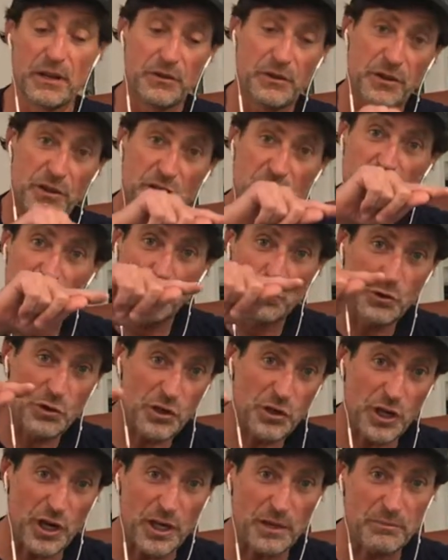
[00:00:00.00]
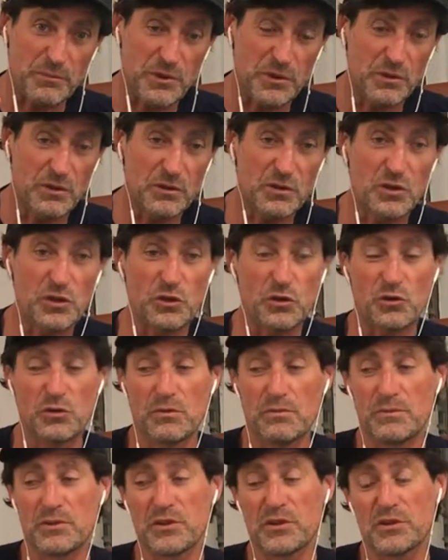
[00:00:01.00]
these U-shaped
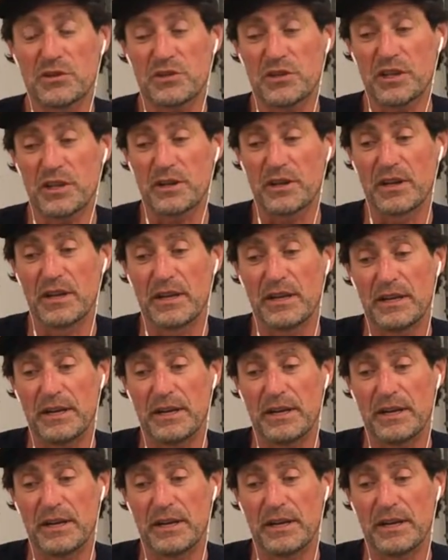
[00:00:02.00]
tubes that sit